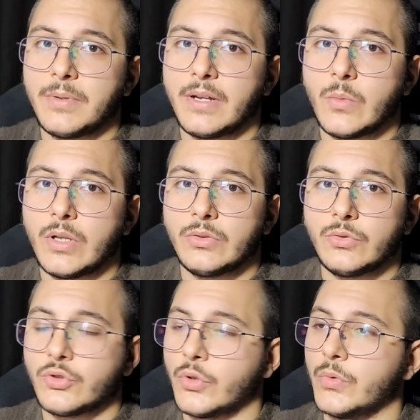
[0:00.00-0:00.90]
I want
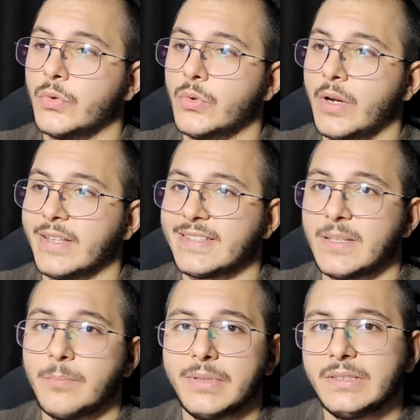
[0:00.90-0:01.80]
to show you a
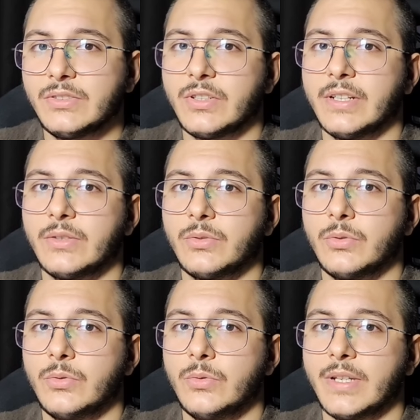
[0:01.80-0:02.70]
simple trick to